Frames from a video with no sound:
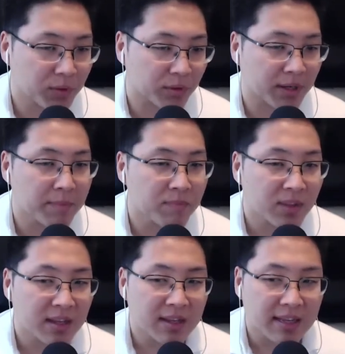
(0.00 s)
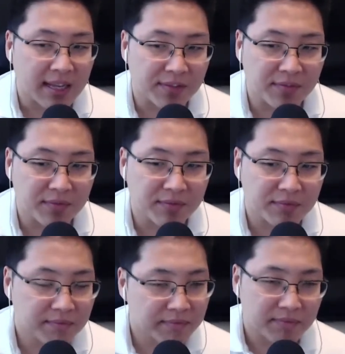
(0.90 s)
Okay, and
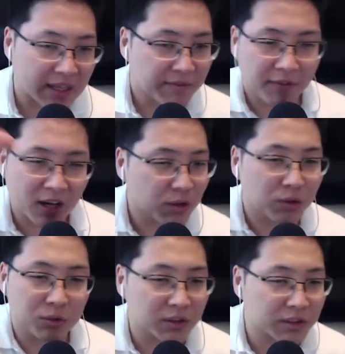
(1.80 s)
that follows